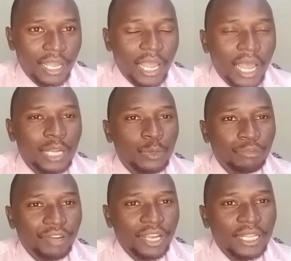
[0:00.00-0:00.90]
And you
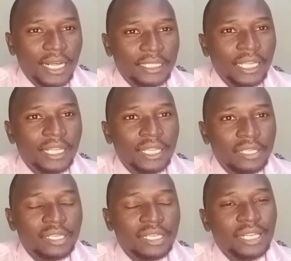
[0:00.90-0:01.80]
find that in
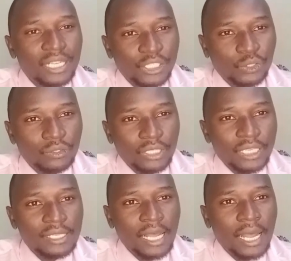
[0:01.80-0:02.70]
this generation,
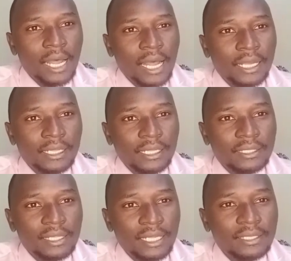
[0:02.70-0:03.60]
these are this,
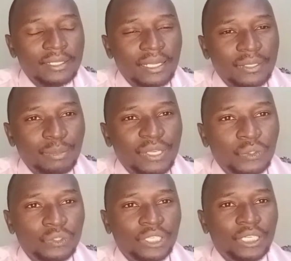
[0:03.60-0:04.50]
this is a
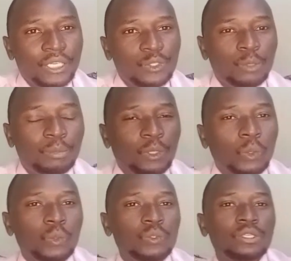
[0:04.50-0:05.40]
special generation
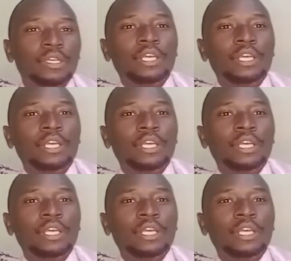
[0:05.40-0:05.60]
because